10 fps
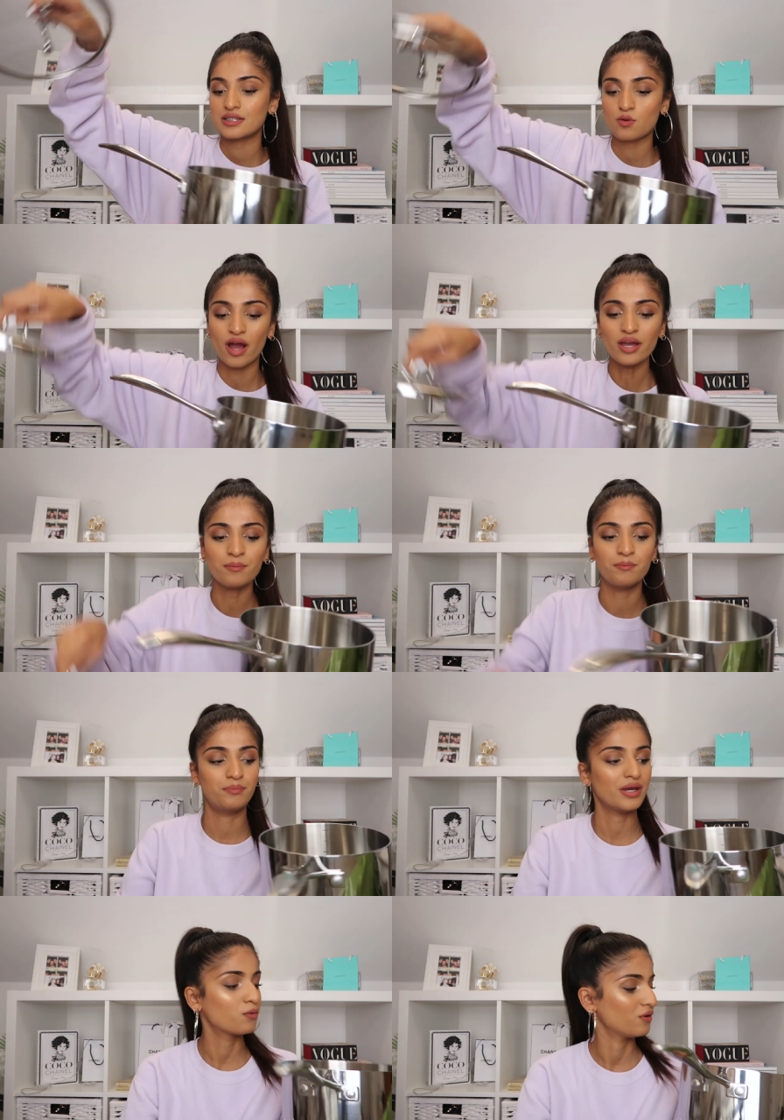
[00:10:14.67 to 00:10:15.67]
It's quite a
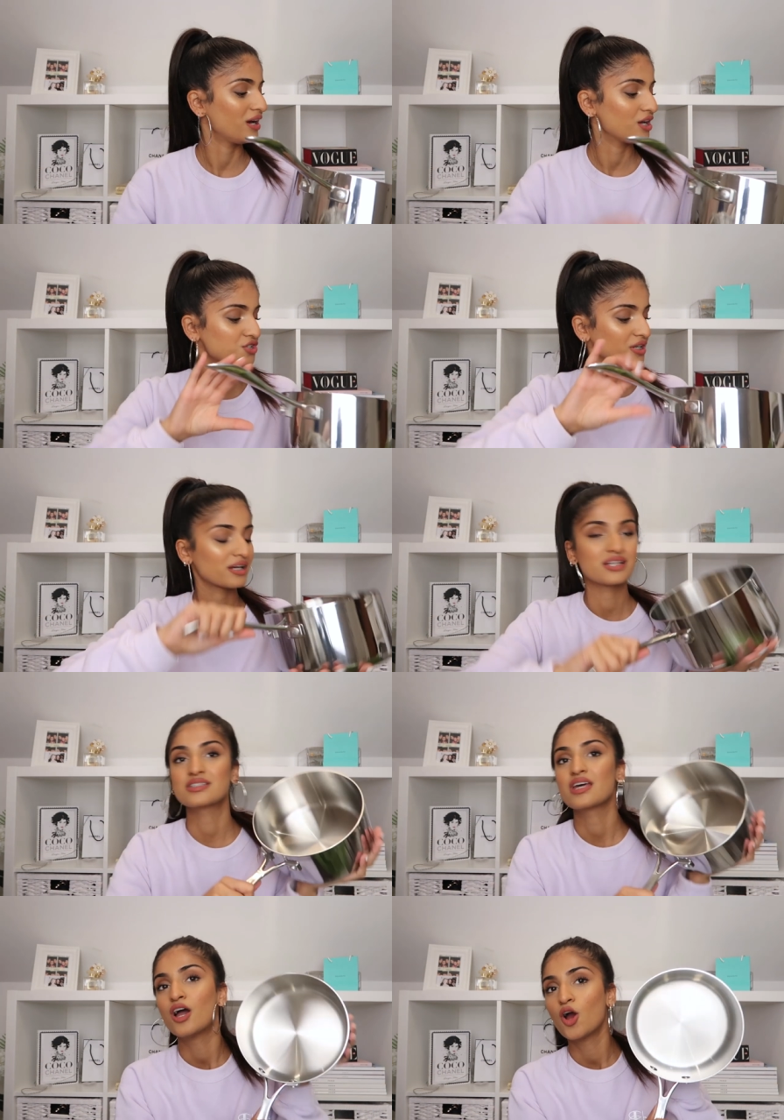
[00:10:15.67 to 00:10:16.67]
big one actually, like it's
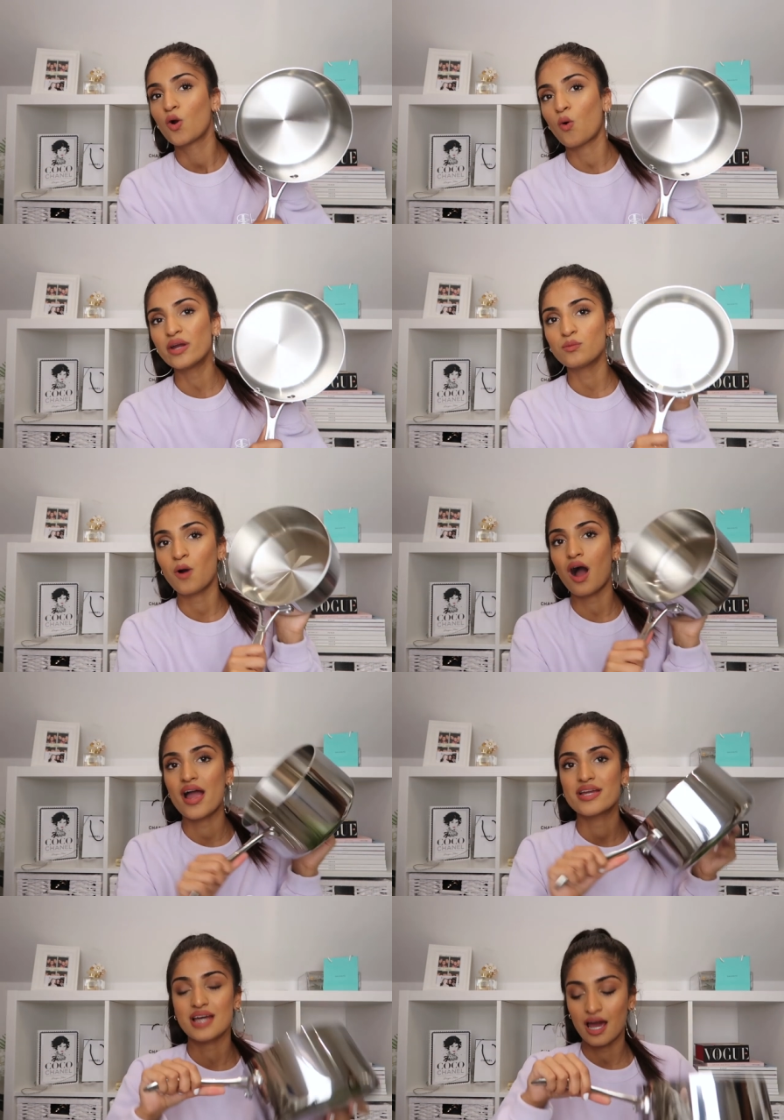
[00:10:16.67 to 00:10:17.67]
quite
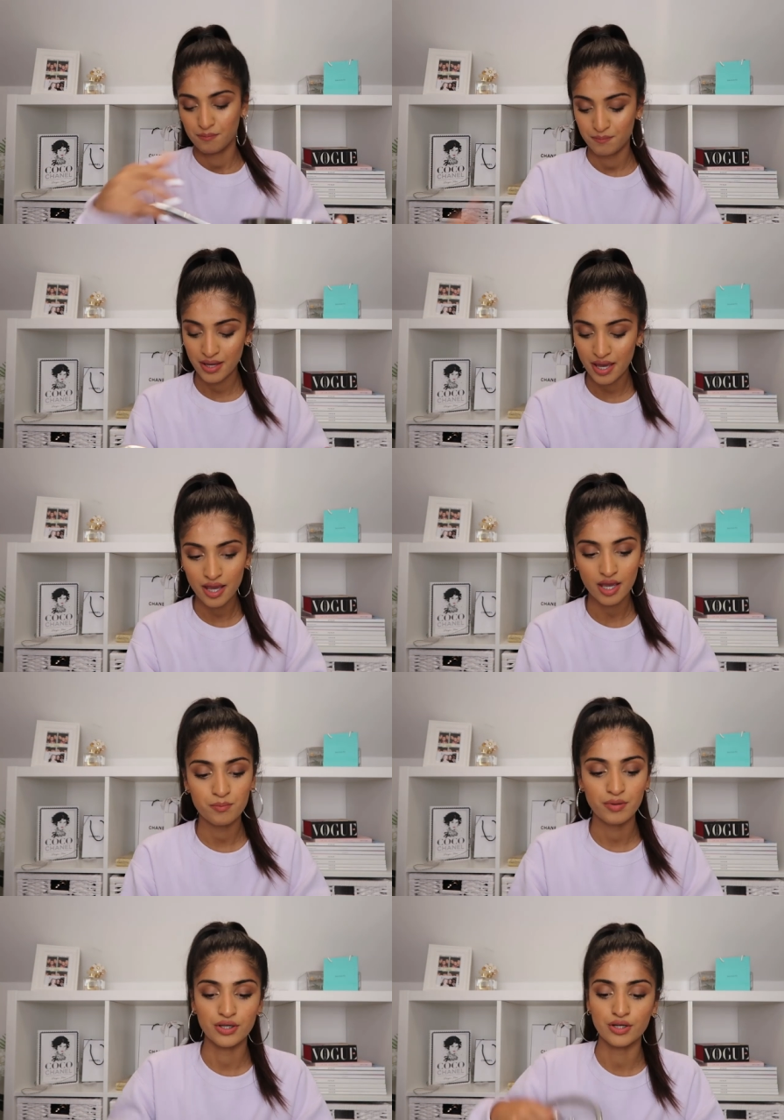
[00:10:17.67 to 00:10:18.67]
wide and
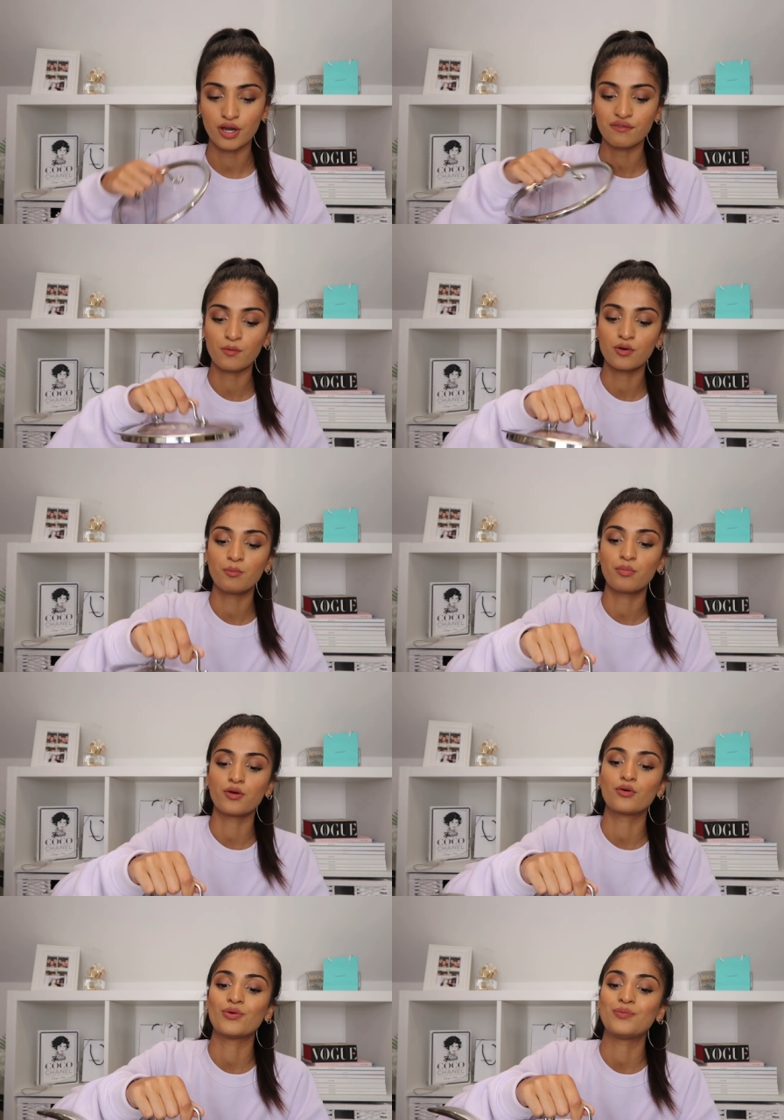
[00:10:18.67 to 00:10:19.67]
big, but you know, if I want to
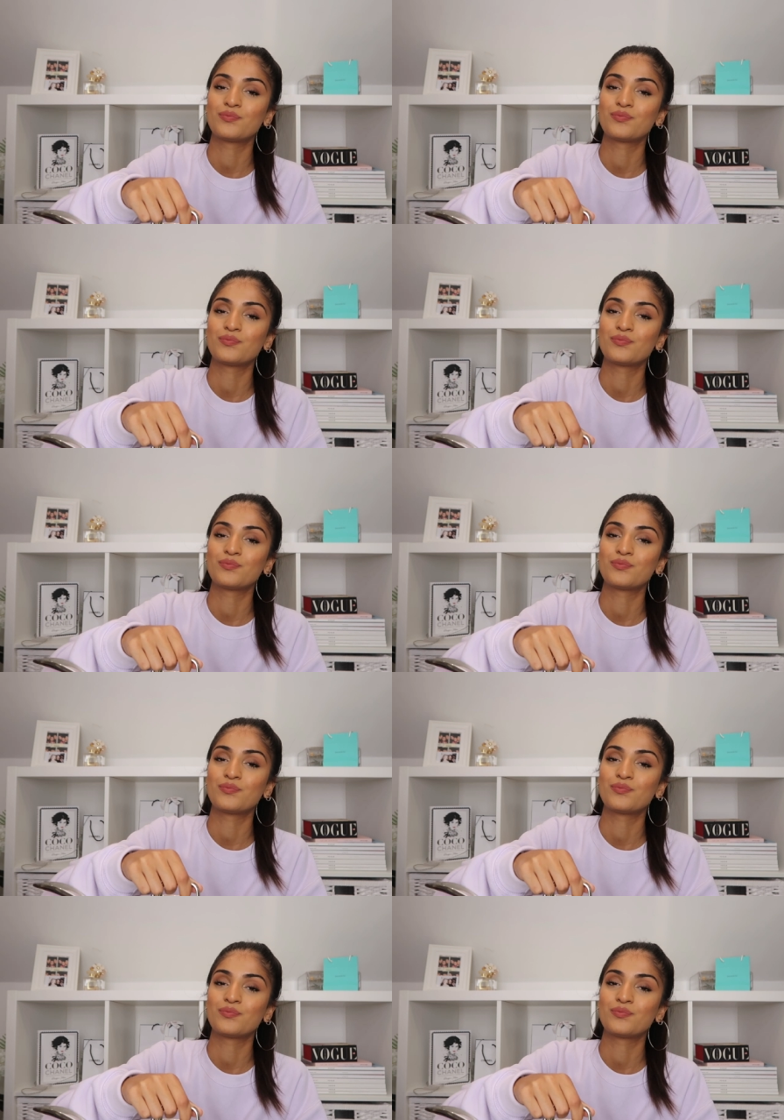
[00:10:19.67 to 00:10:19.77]
boil